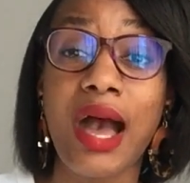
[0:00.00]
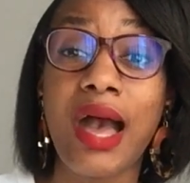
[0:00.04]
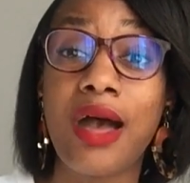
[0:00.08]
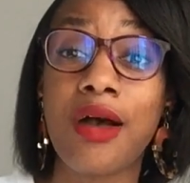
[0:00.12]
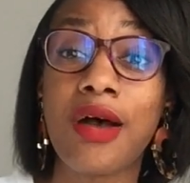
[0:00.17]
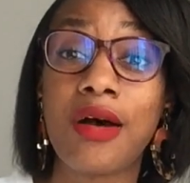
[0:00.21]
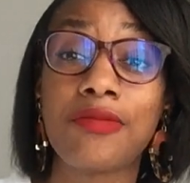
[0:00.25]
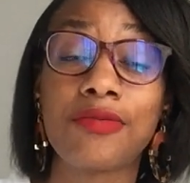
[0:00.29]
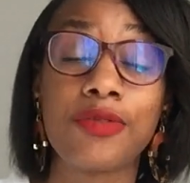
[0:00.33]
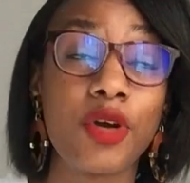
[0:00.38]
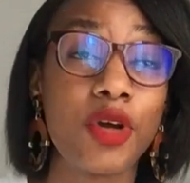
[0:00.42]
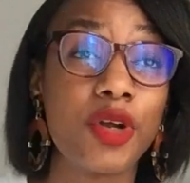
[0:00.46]
I
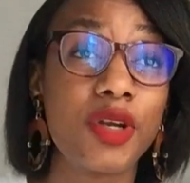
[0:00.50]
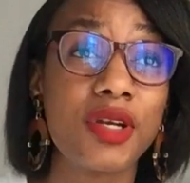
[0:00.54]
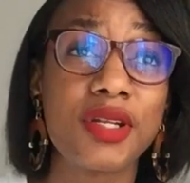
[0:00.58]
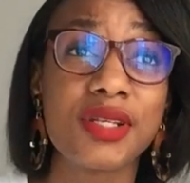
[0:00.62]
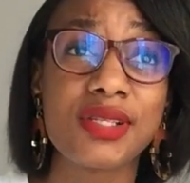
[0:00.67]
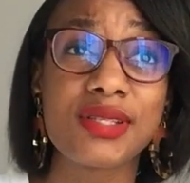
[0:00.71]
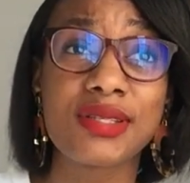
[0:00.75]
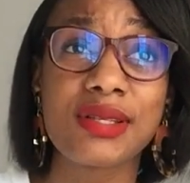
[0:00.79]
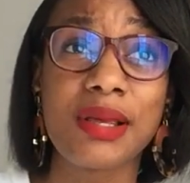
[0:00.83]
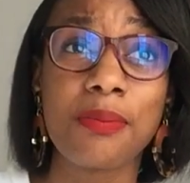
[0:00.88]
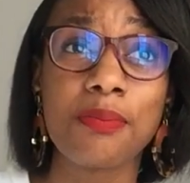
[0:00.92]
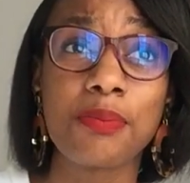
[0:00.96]
have
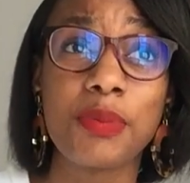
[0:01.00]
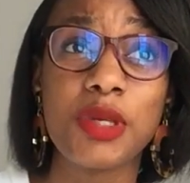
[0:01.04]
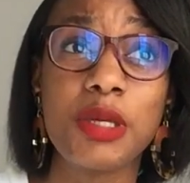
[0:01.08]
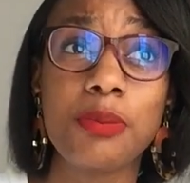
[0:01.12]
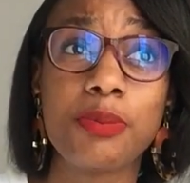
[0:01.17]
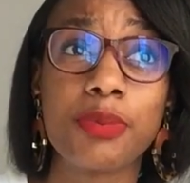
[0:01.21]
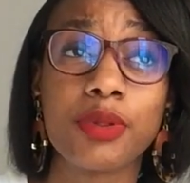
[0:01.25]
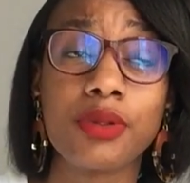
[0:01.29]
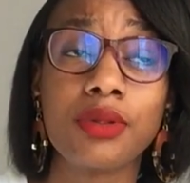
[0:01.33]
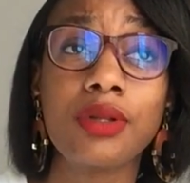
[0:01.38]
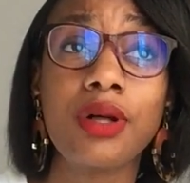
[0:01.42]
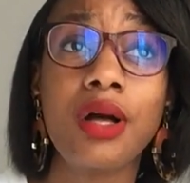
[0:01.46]
heard some
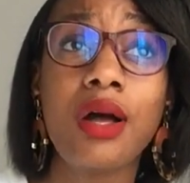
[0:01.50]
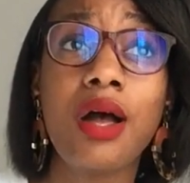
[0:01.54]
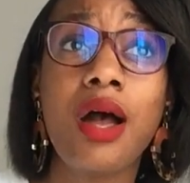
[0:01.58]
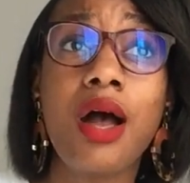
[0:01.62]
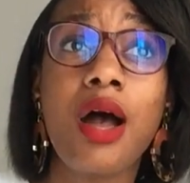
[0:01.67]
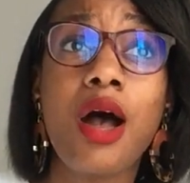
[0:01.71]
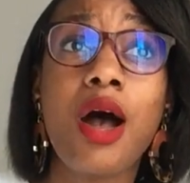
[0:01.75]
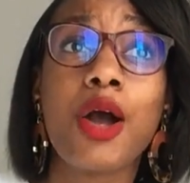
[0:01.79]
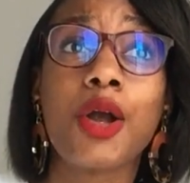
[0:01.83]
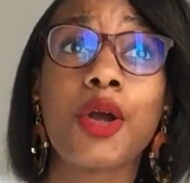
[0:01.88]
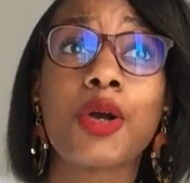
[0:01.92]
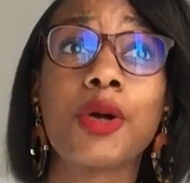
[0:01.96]
people
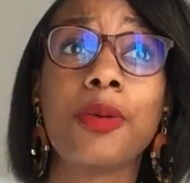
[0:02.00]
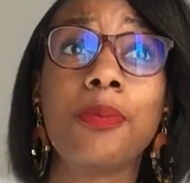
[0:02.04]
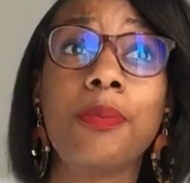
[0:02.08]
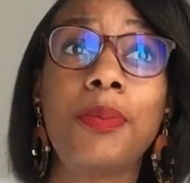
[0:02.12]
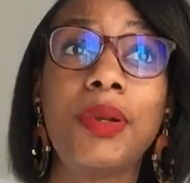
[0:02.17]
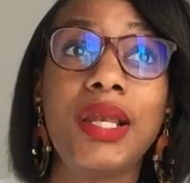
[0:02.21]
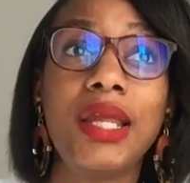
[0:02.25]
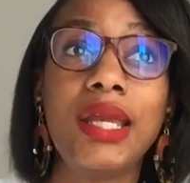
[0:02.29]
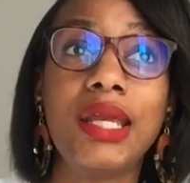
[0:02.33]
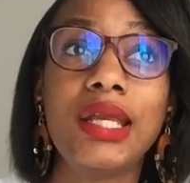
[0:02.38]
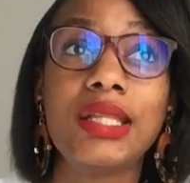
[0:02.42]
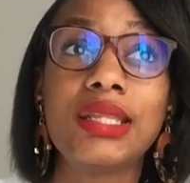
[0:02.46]

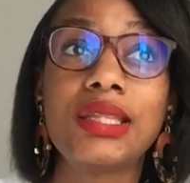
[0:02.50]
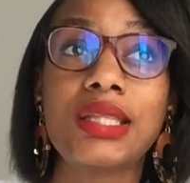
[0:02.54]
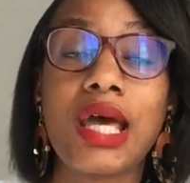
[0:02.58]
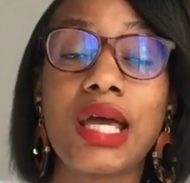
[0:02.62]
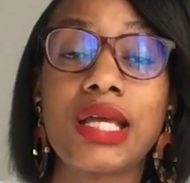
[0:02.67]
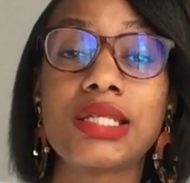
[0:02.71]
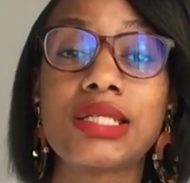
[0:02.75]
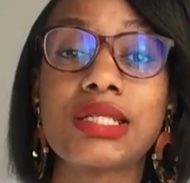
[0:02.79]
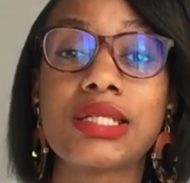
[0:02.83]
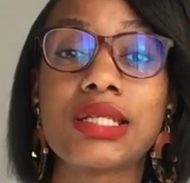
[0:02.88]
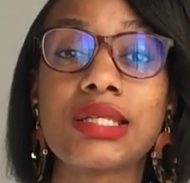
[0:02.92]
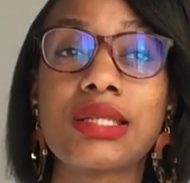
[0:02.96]
complained
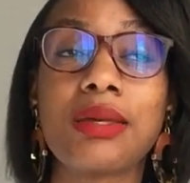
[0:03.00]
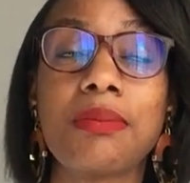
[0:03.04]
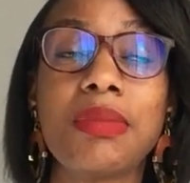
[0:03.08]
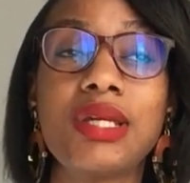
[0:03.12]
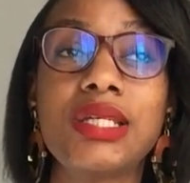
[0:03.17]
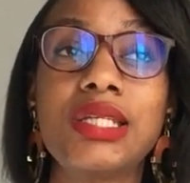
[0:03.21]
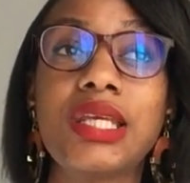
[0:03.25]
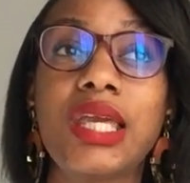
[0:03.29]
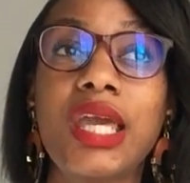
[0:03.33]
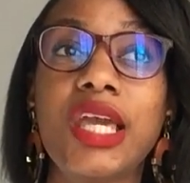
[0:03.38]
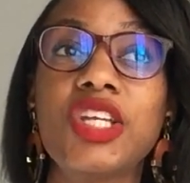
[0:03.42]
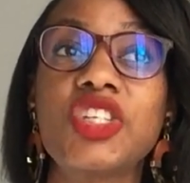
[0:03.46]
that the
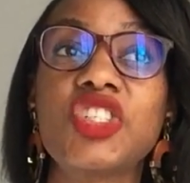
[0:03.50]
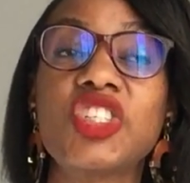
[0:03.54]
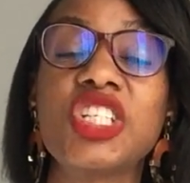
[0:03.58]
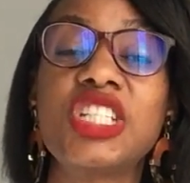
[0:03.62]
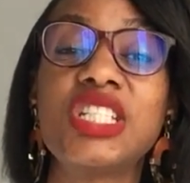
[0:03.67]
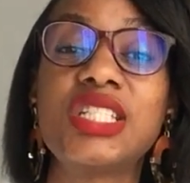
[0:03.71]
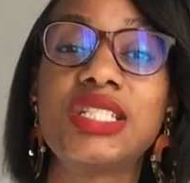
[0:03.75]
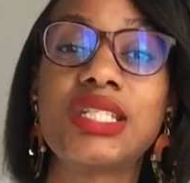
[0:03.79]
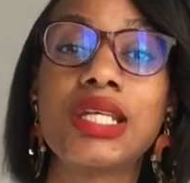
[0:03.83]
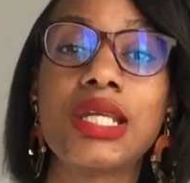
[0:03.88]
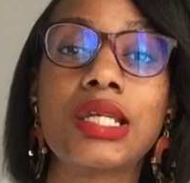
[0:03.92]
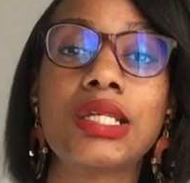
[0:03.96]

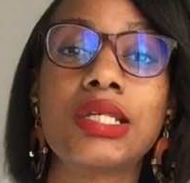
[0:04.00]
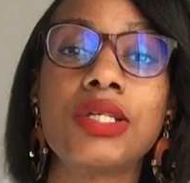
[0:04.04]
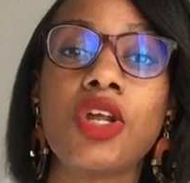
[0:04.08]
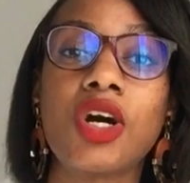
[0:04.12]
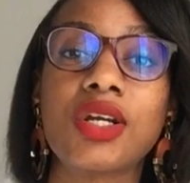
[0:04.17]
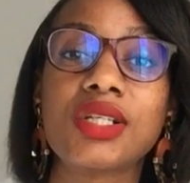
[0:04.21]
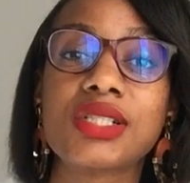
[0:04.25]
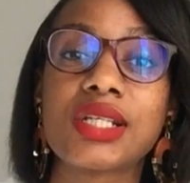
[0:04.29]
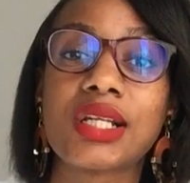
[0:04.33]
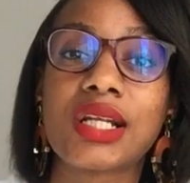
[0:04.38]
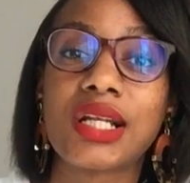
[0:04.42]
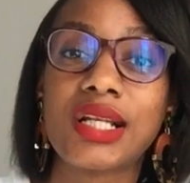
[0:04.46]
medication did
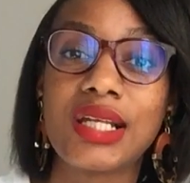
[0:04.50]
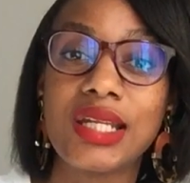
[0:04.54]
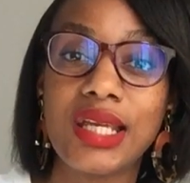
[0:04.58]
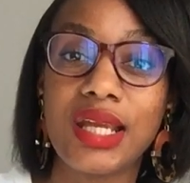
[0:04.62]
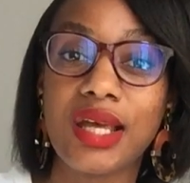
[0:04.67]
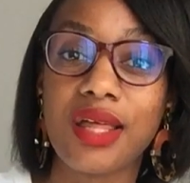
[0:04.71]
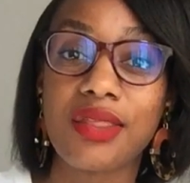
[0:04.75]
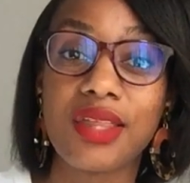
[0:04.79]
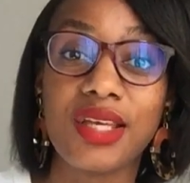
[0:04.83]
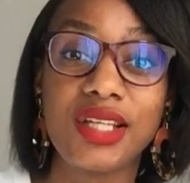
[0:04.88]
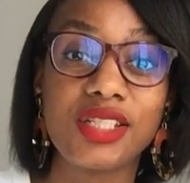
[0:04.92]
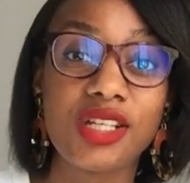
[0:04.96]
not
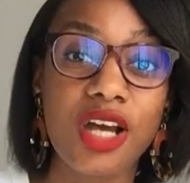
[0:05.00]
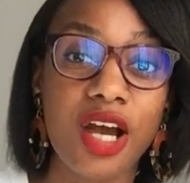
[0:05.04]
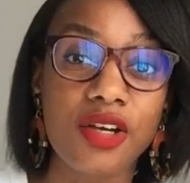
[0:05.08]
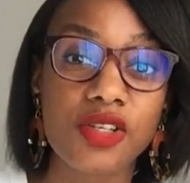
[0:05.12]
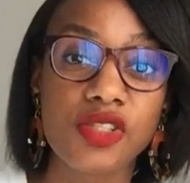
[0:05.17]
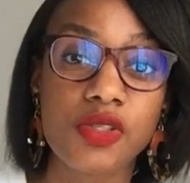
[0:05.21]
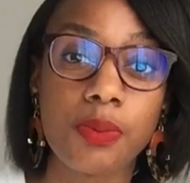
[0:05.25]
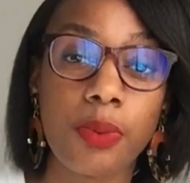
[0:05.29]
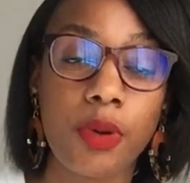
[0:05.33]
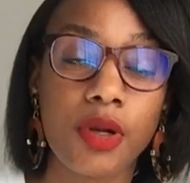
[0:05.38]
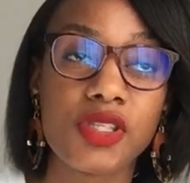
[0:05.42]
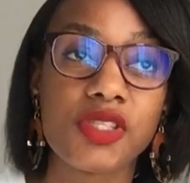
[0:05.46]
clear their dark
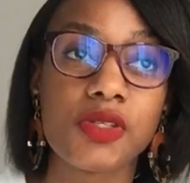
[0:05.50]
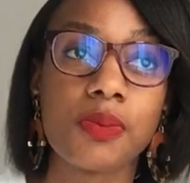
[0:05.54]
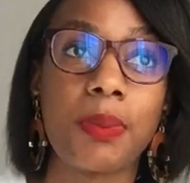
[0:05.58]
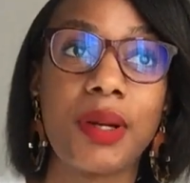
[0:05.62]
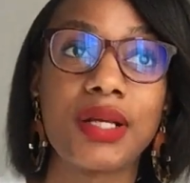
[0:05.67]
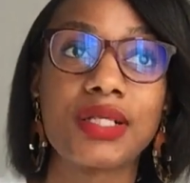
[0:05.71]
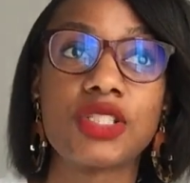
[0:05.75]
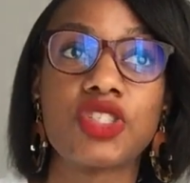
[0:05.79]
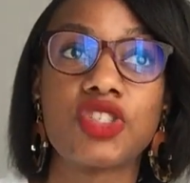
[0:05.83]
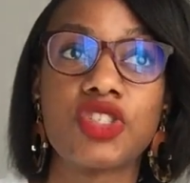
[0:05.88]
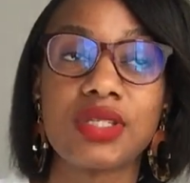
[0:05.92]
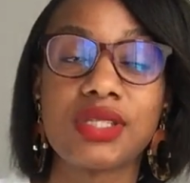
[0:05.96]
spots
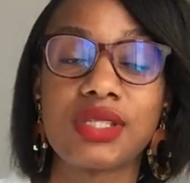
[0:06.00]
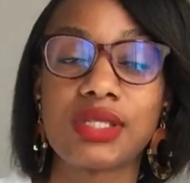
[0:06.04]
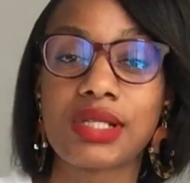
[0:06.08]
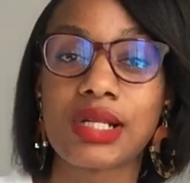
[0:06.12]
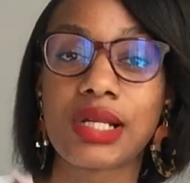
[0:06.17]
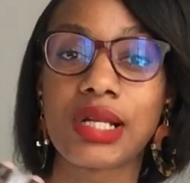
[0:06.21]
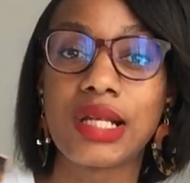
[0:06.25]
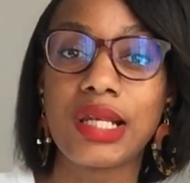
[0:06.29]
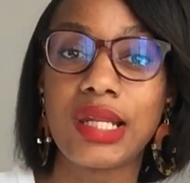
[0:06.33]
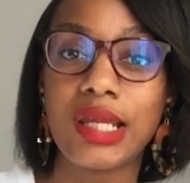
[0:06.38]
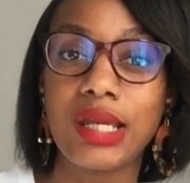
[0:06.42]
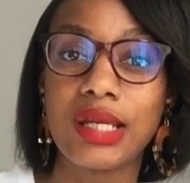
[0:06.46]
but
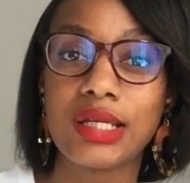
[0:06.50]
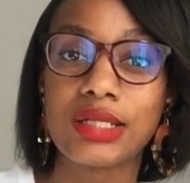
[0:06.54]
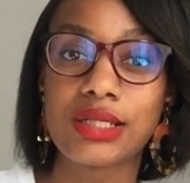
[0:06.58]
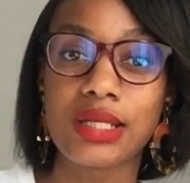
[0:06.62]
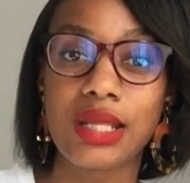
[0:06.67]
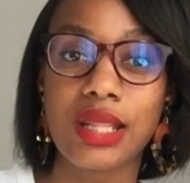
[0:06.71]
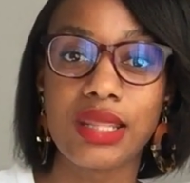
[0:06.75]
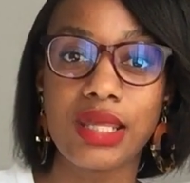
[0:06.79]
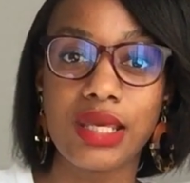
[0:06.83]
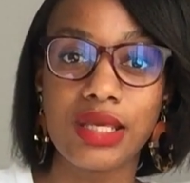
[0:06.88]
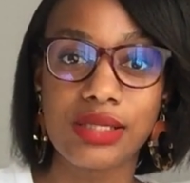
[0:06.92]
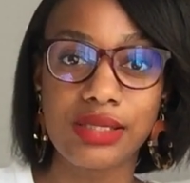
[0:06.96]
just cleared
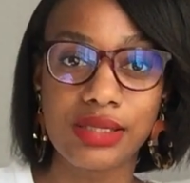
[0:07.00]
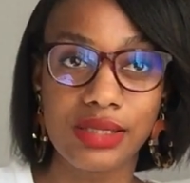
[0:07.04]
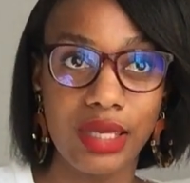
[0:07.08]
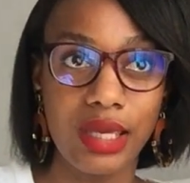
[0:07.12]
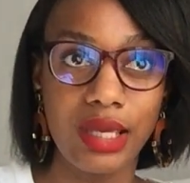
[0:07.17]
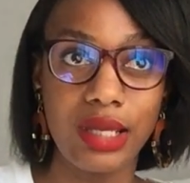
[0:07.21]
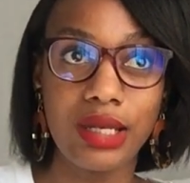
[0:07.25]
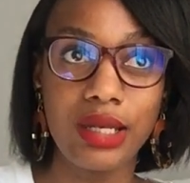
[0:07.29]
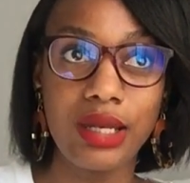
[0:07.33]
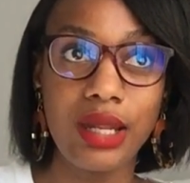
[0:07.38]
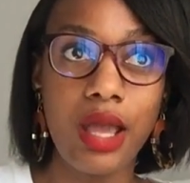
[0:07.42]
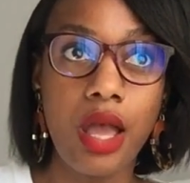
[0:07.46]
their
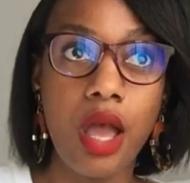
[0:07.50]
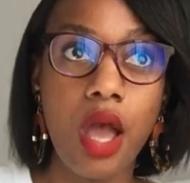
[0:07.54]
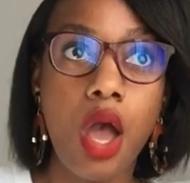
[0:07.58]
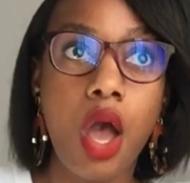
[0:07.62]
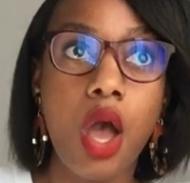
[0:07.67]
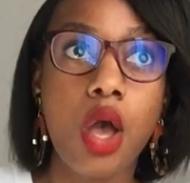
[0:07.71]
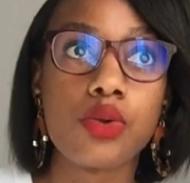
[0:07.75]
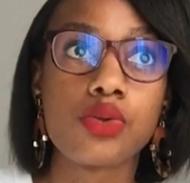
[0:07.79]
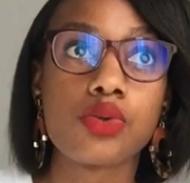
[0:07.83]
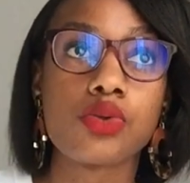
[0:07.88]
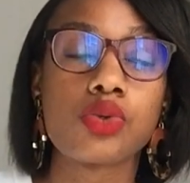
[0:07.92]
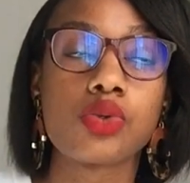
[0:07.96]
skin.
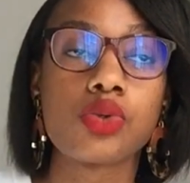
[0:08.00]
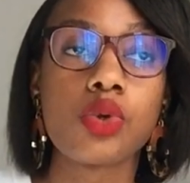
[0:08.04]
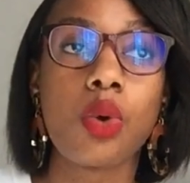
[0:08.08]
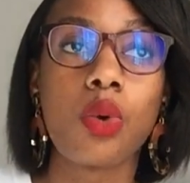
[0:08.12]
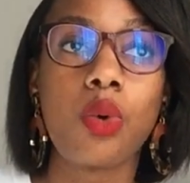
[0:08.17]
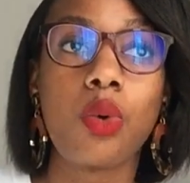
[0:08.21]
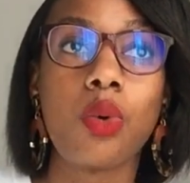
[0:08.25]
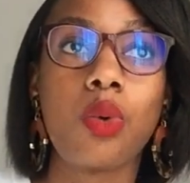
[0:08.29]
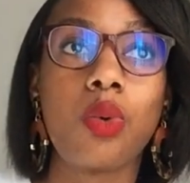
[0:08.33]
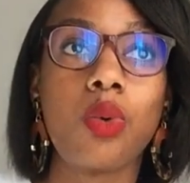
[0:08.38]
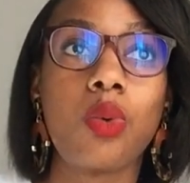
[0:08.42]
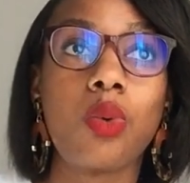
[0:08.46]

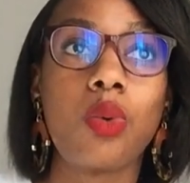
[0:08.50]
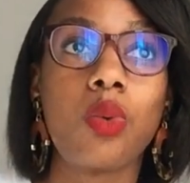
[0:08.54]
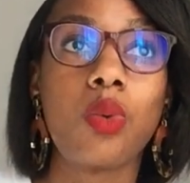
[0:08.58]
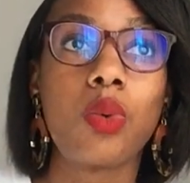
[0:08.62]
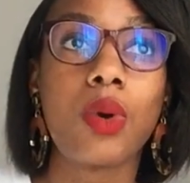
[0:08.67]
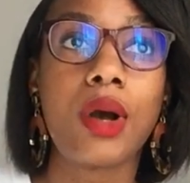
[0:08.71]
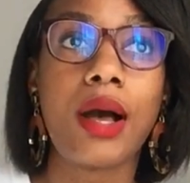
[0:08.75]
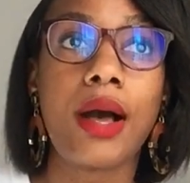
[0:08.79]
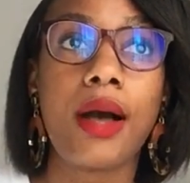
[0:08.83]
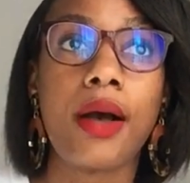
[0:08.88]
So